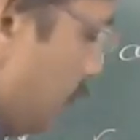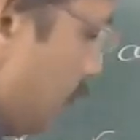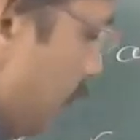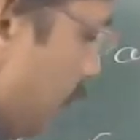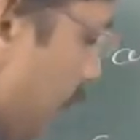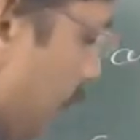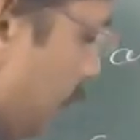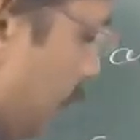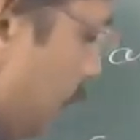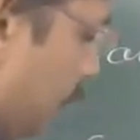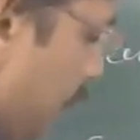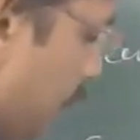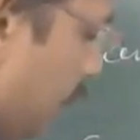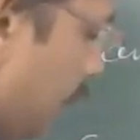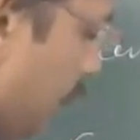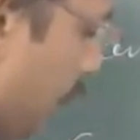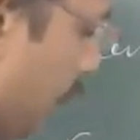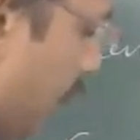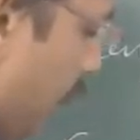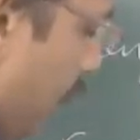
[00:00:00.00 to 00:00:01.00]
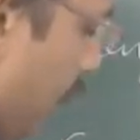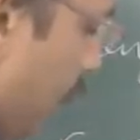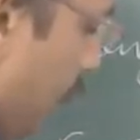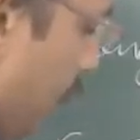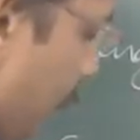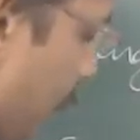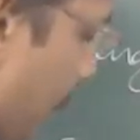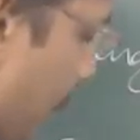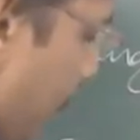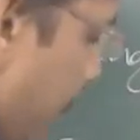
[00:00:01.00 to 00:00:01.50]
sin theta
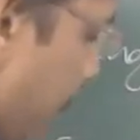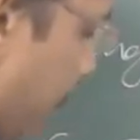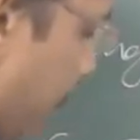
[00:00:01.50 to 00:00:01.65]
r